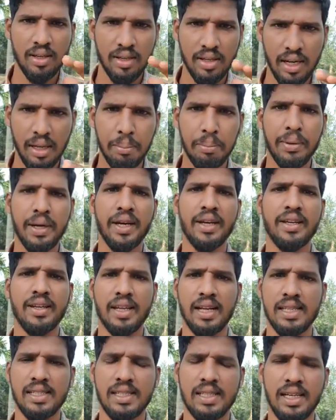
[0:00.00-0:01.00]
temperate
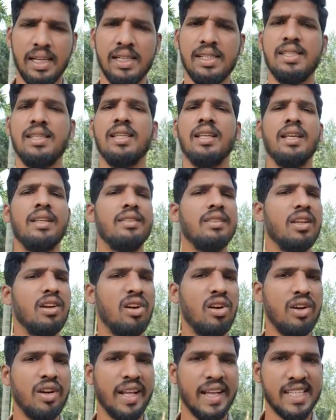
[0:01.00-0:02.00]
grasslands, they are
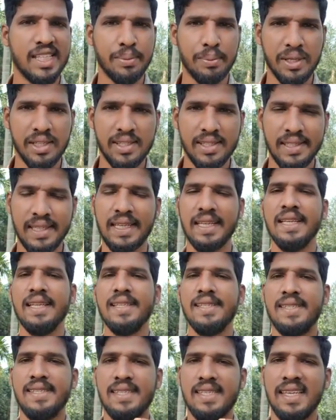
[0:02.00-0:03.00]
not expressing
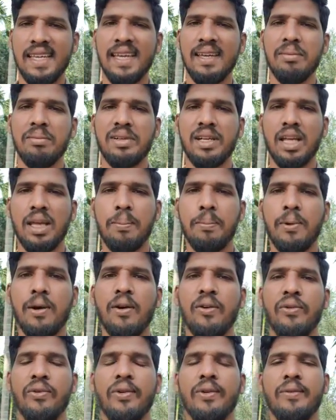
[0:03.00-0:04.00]
same type
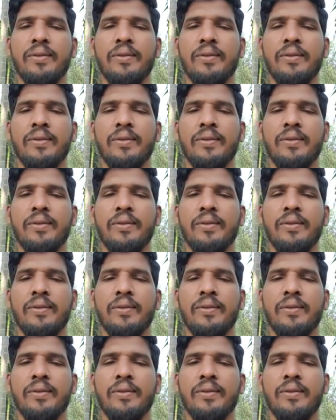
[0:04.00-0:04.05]
of